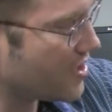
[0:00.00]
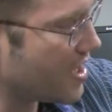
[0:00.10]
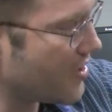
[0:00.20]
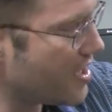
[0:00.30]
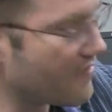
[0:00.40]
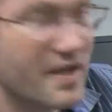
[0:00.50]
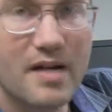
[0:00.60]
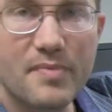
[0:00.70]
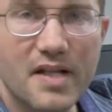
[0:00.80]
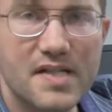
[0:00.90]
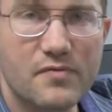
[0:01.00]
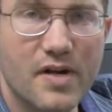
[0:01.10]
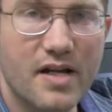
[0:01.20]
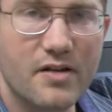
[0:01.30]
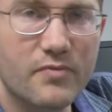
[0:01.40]
area, I've got a place where
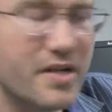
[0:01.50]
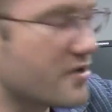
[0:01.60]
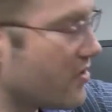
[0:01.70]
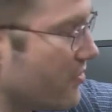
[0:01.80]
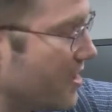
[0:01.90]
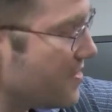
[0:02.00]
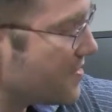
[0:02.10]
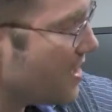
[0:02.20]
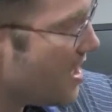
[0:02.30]
I can read currents.